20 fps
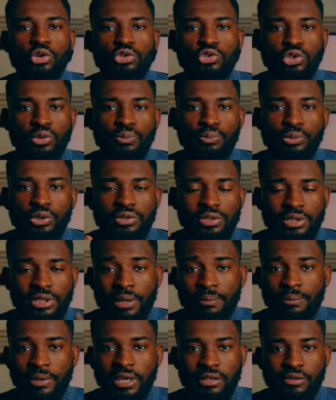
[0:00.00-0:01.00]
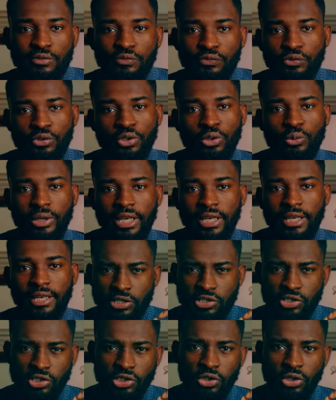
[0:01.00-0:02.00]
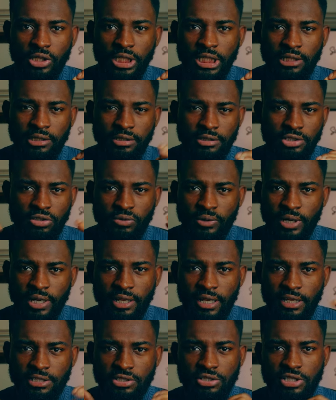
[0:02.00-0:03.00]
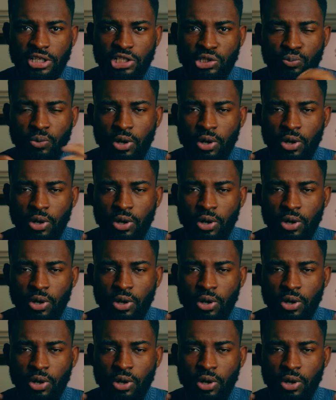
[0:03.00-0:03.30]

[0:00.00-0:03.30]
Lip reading: contribute in a meaningful way. But slowly, you realize you just